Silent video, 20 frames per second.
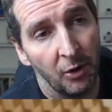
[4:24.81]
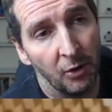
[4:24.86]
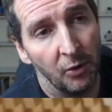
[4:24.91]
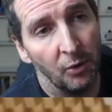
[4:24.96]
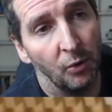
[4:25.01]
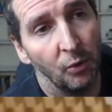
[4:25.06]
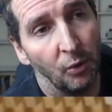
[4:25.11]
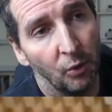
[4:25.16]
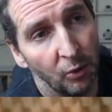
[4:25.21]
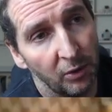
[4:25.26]
on
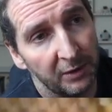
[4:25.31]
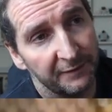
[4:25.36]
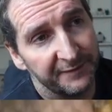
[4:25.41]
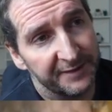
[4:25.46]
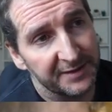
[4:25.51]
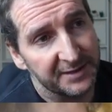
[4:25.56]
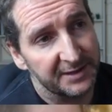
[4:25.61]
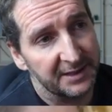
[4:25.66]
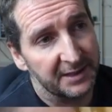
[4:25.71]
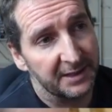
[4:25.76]
all of
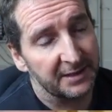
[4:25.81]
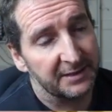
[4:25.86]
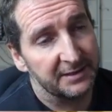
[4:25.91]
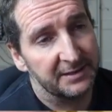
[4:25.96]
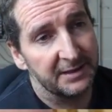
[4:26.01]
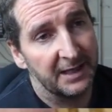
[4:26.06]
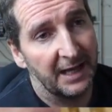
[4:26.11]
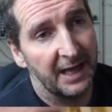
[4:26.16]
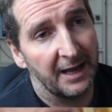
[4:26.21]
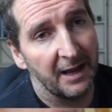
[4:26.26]
the
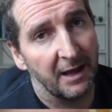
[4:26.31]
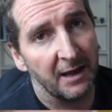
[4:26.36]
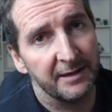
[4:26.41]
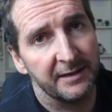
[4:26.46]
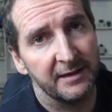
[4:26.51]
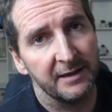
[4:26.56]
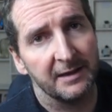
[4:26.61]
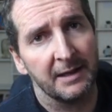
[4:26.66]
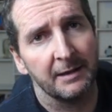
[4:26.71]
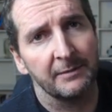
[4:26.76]
sticks, and I
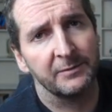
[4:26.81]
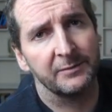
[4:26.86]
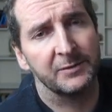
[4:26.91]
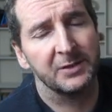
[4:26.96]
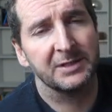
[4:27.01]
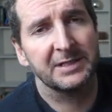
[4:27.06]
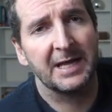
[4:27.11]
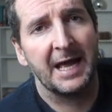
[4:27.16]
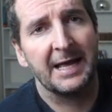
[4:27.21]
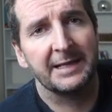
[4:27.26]
think that
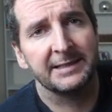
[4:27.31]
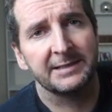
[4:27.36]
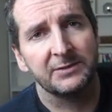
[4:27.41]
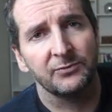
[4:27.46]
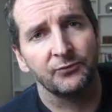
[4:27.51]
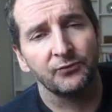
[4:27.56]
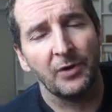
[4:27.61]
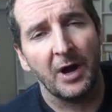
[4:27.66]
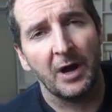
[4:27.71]
just adds a